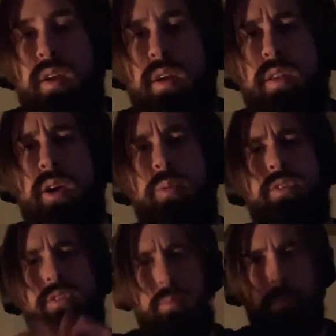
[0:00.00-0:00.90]
Now we
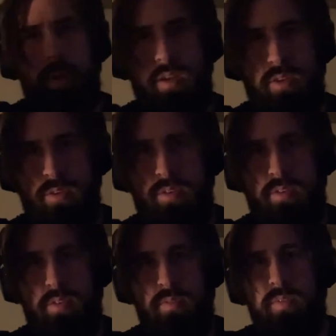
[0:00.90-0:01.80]
see
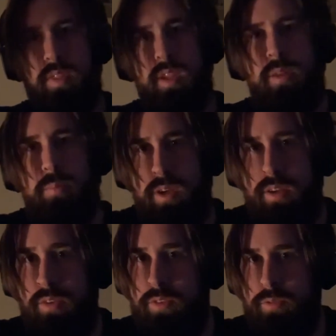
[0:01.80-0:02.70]
miles and
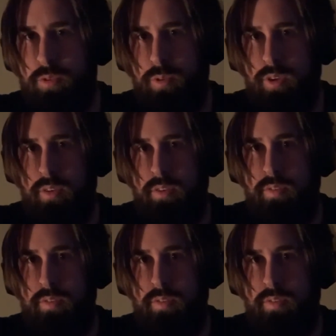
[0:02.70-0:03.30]
miles of trees.